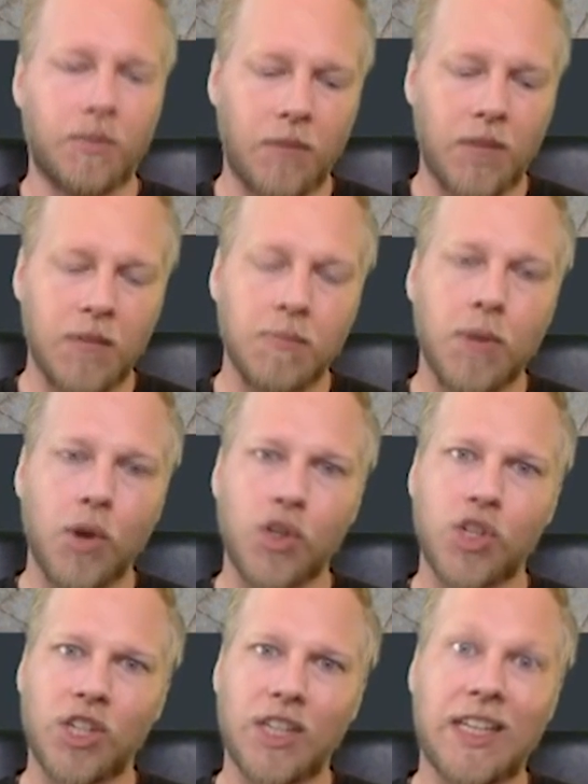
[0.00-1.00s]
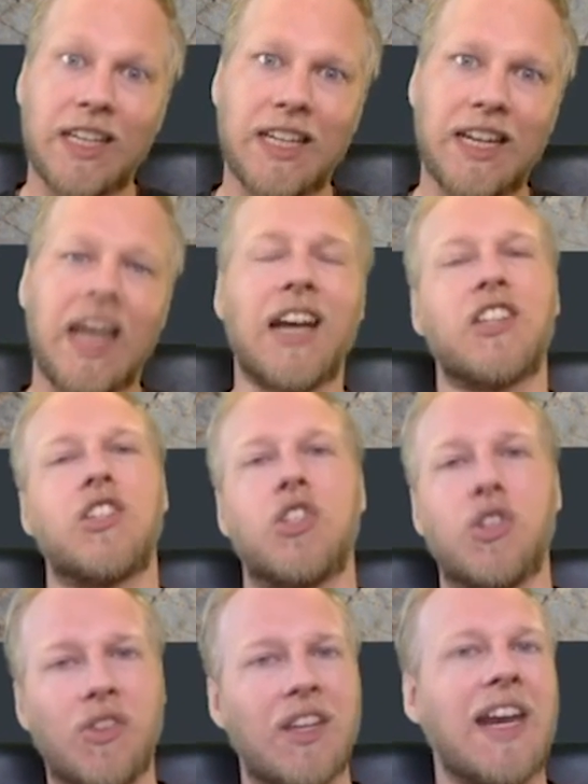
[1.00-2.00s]
emotionally connect
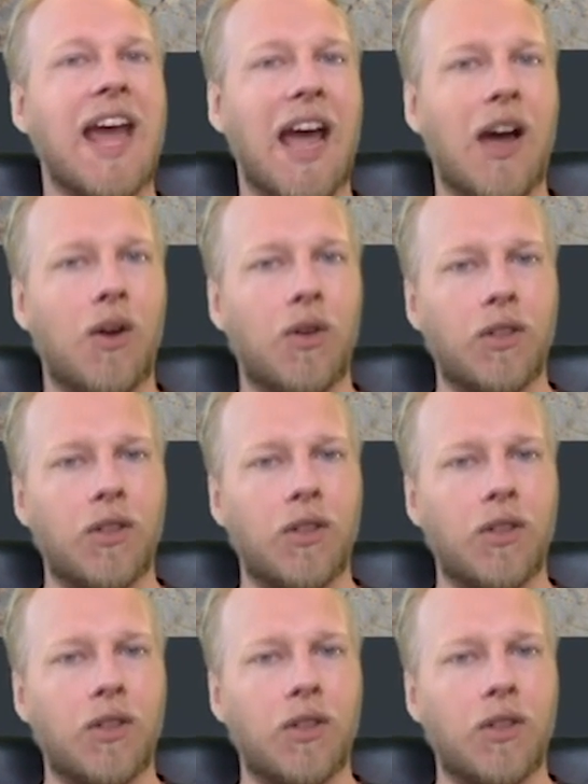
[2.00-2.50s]
to the now.